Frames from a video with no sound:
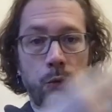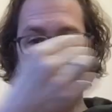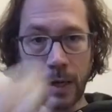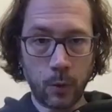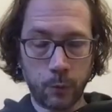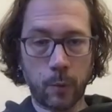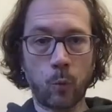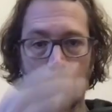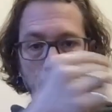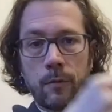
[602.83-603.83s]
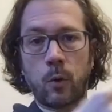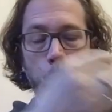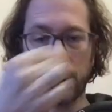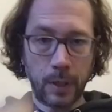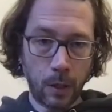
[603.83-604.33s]
down from one level
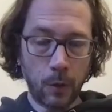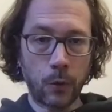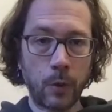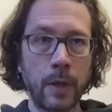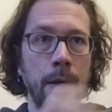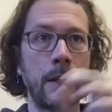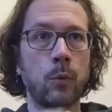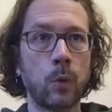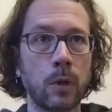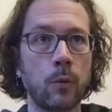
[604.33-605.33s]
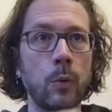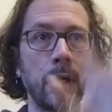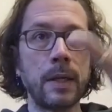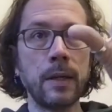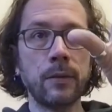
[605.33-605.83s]
to the other, it will
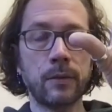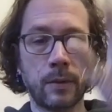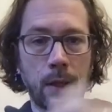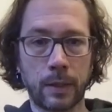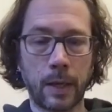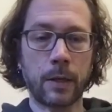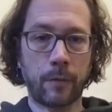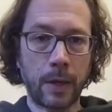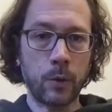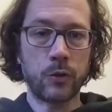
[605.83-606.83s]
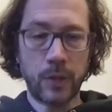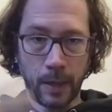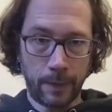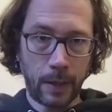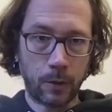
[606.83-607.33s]
release that kind of energy
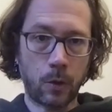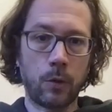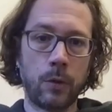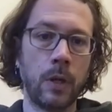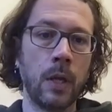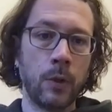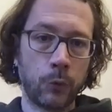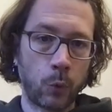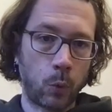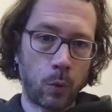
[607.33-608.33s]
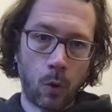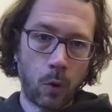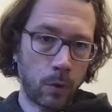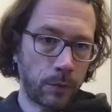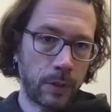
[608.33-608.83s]
at that color. So
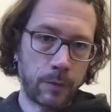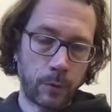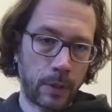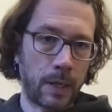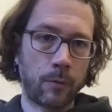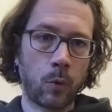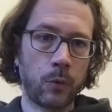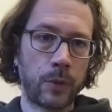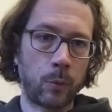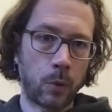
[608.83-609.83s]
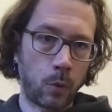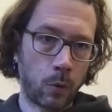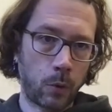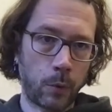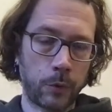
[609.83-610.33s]
all of the different levels, they will
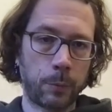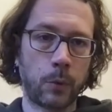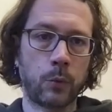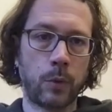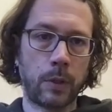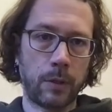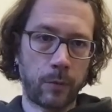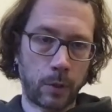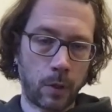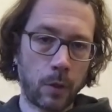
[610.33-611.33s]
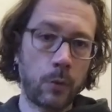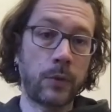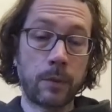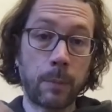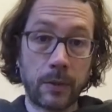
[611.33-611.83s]
all correspond to the different colors,
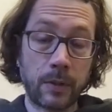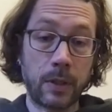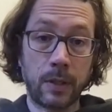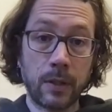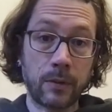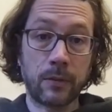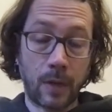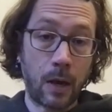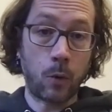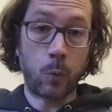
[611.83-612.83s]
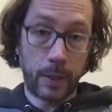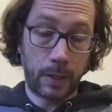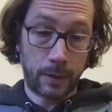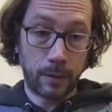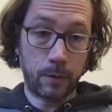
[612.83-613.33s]
and basically this is how we
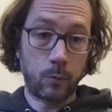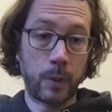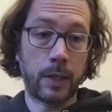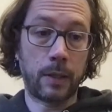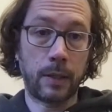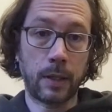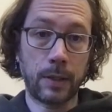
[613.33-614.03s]
can tell